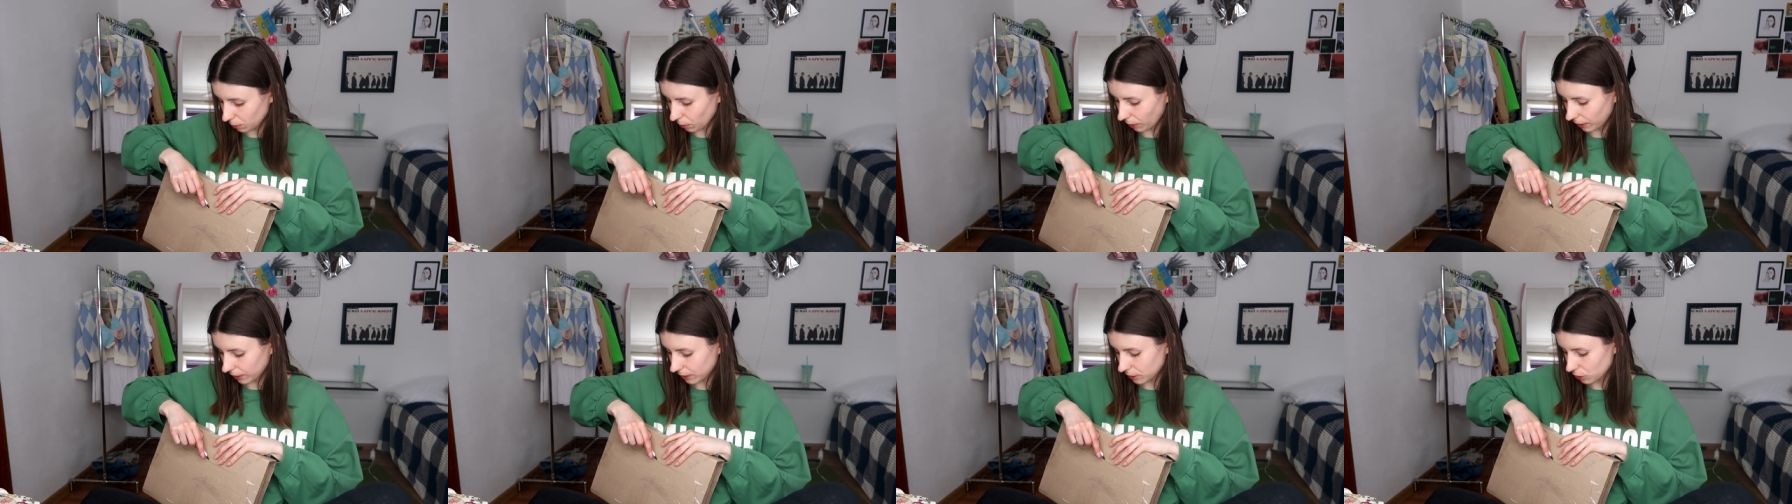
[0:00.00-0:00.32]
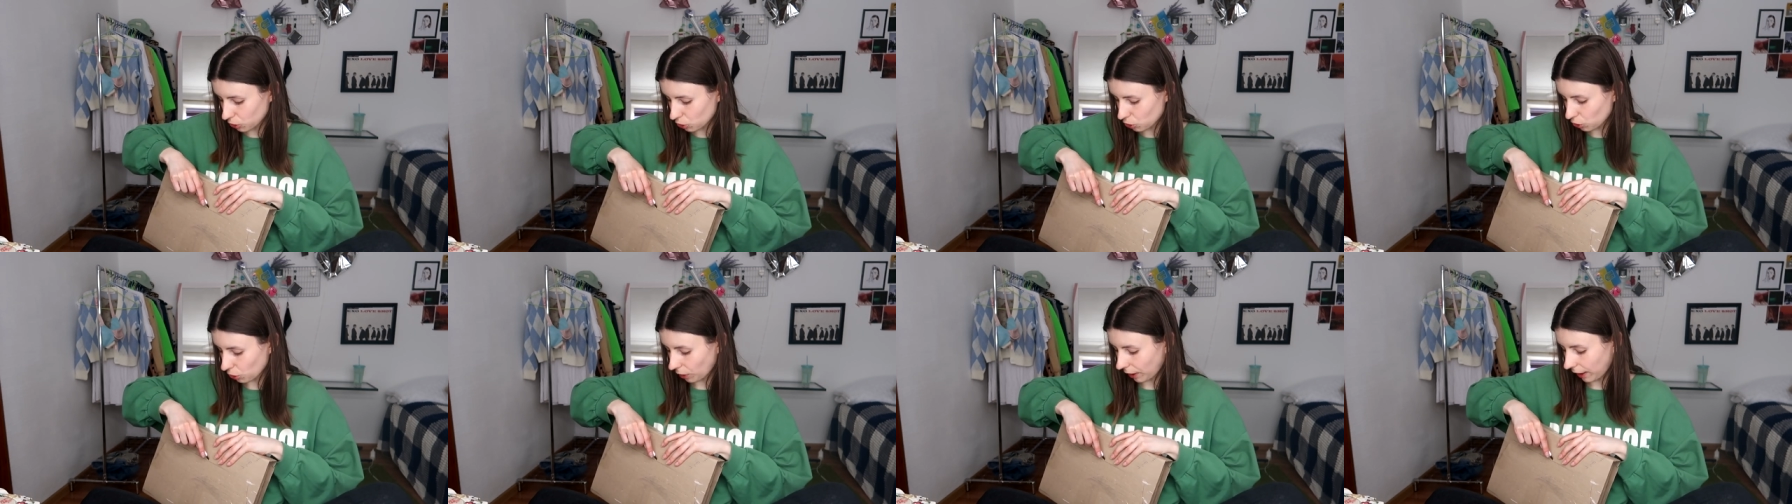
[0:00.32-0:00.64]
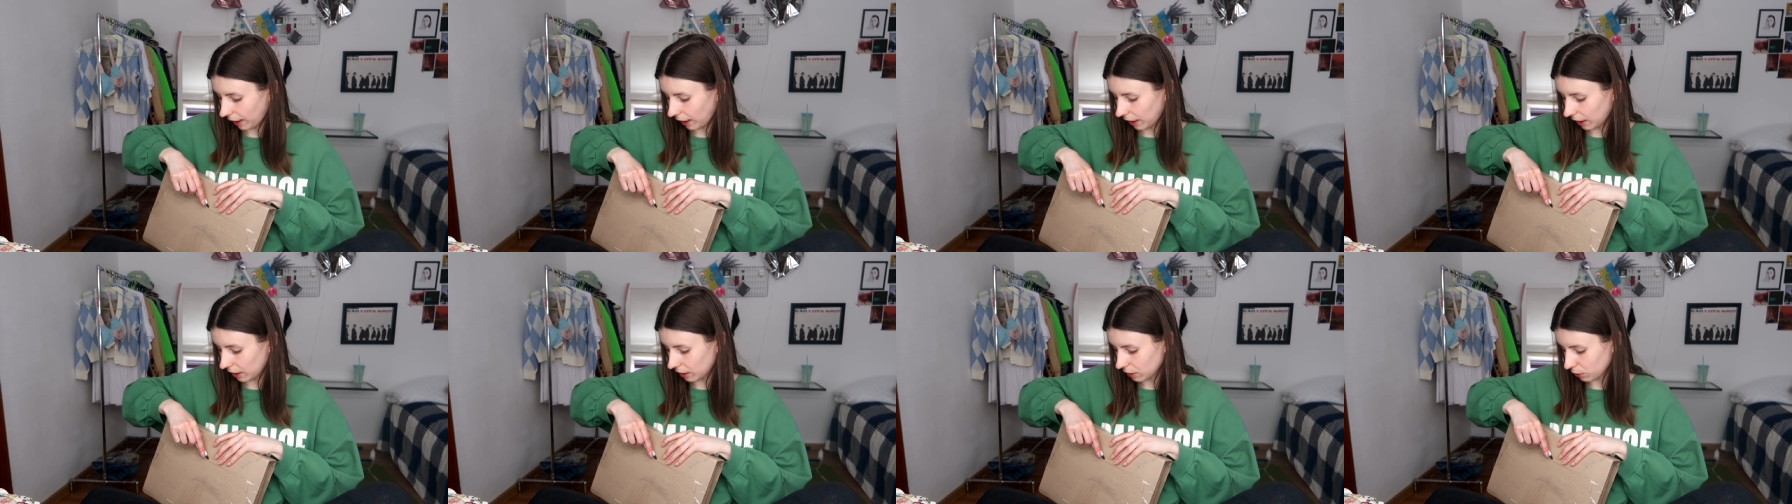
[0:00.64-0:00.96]
to the
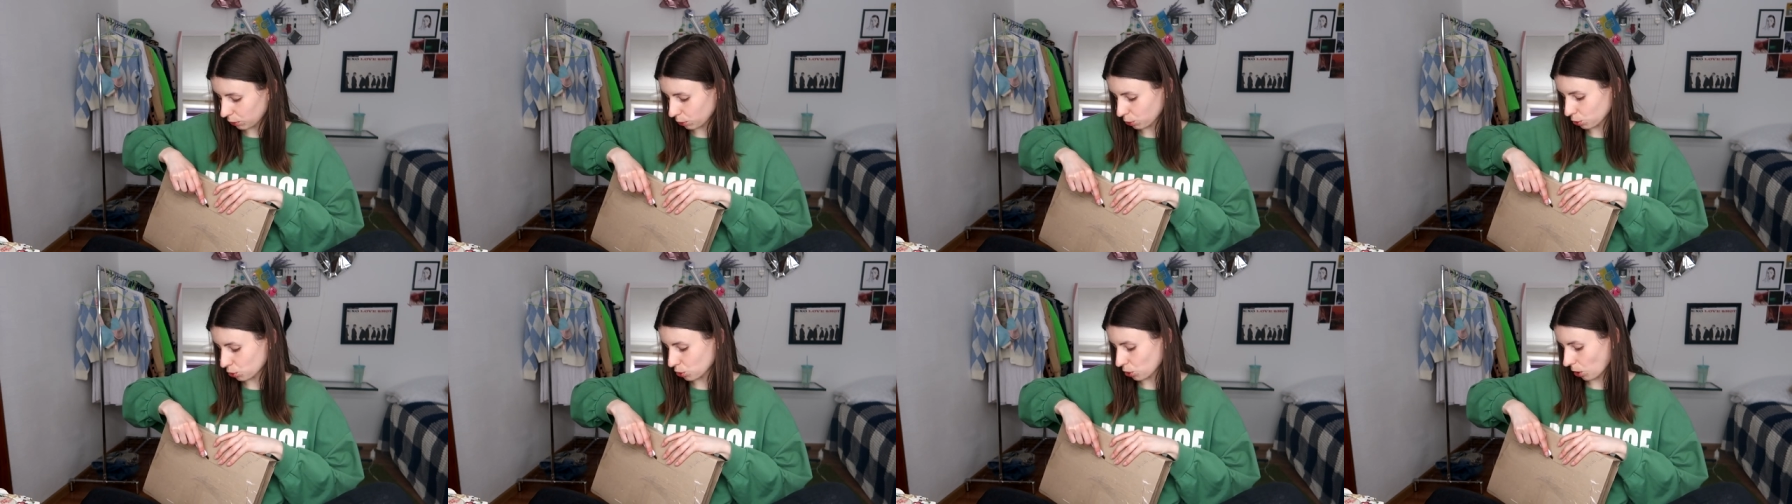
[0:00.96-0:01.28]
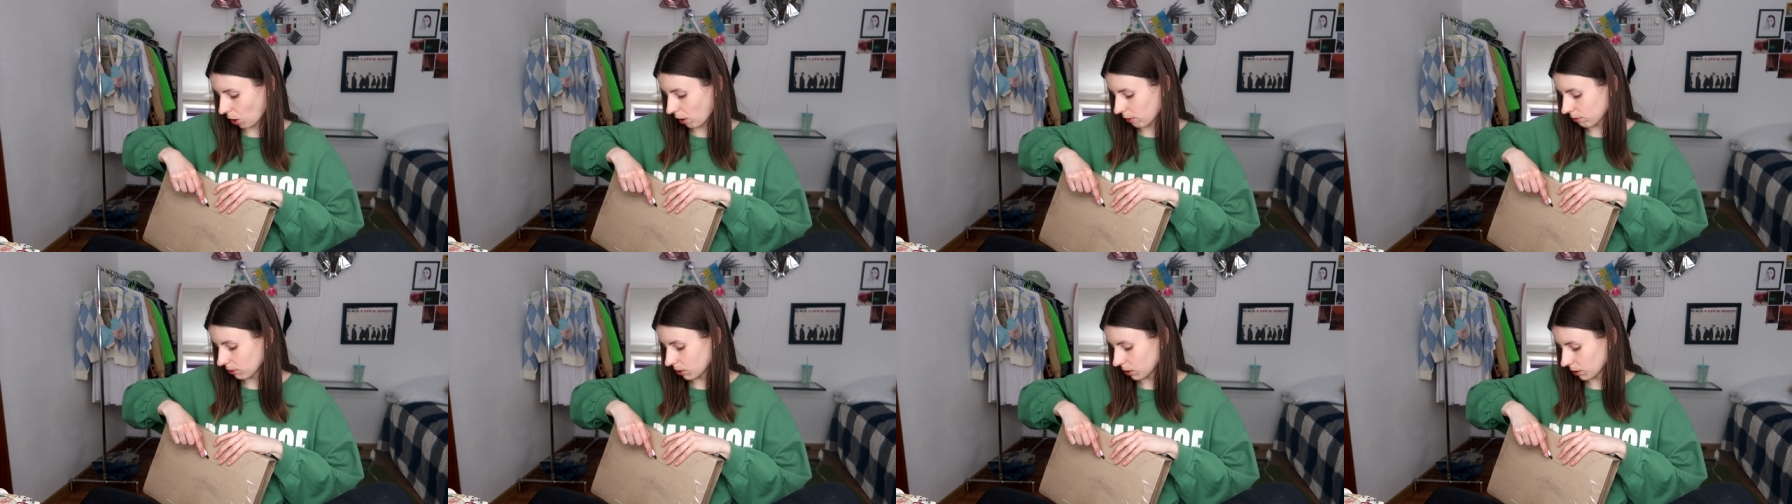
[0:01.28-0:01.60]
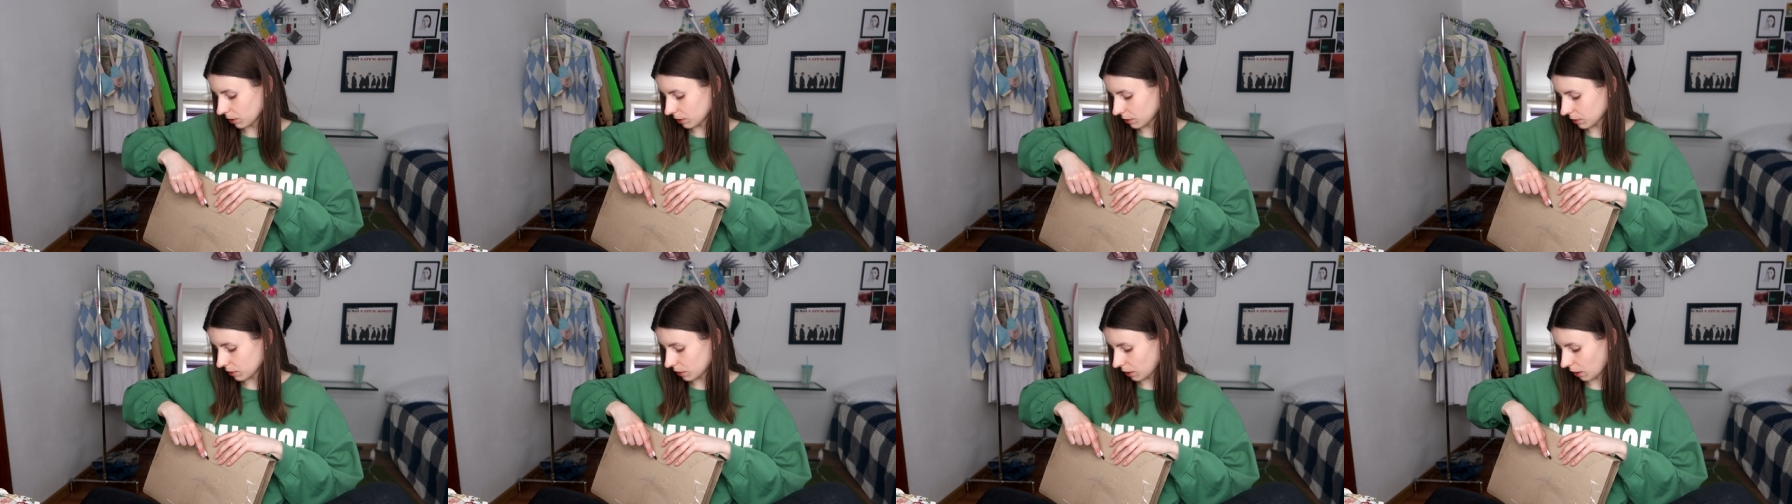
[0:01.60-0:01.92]
train, to
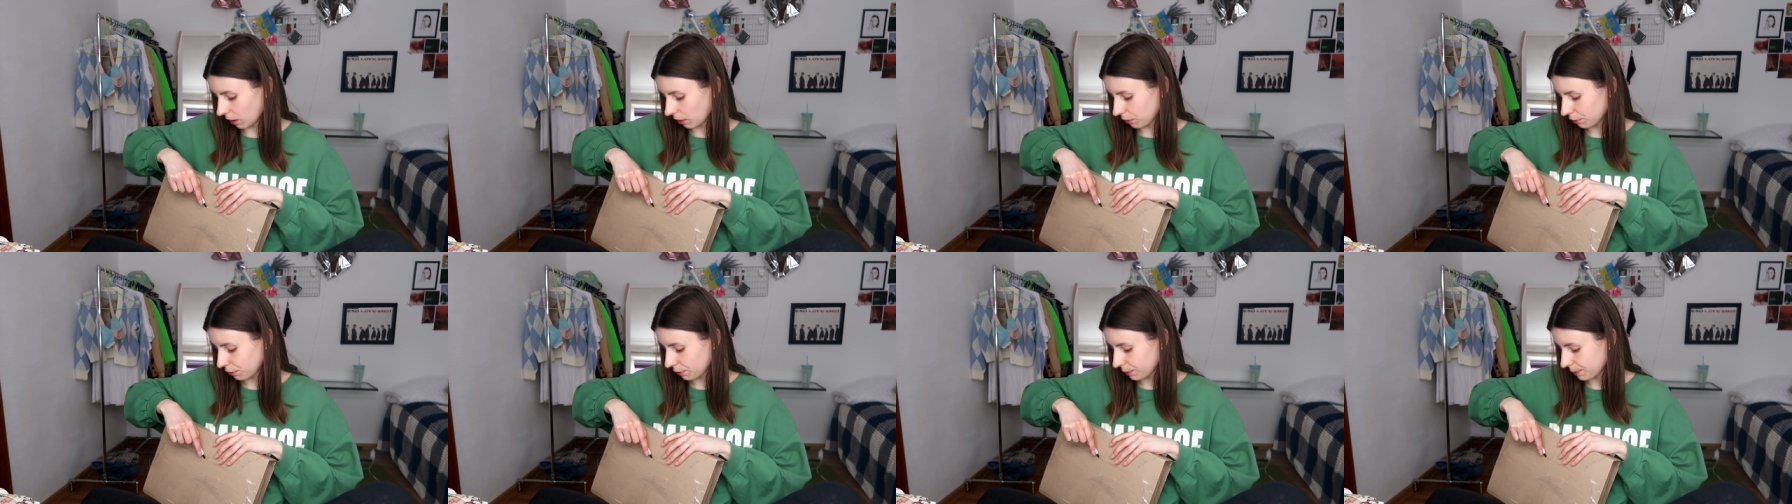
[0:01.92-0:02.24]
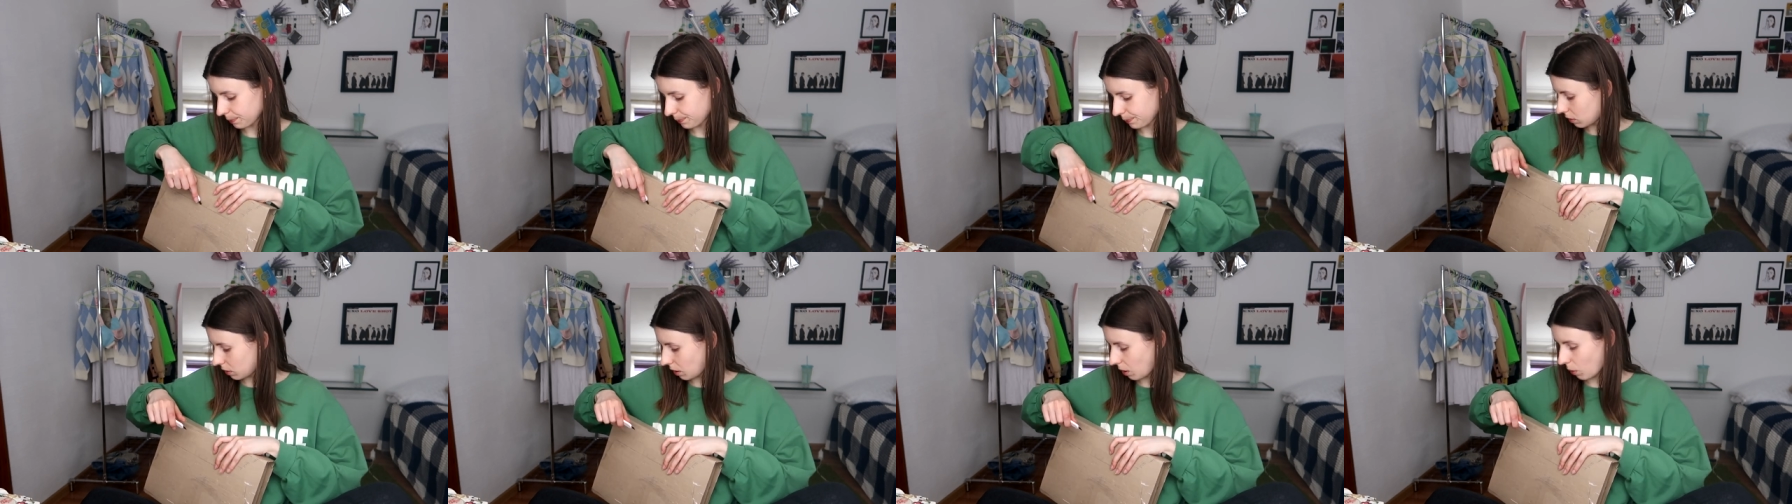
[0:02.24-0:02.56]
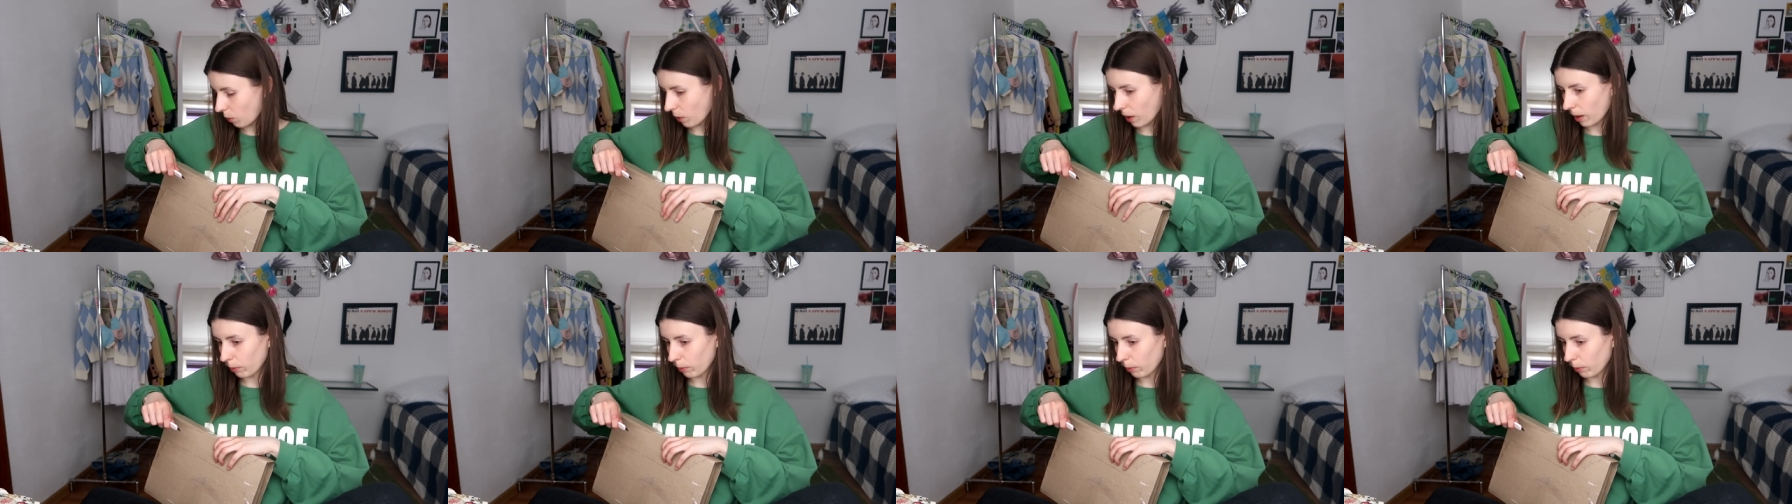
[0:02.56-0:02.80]
travel and stuff. So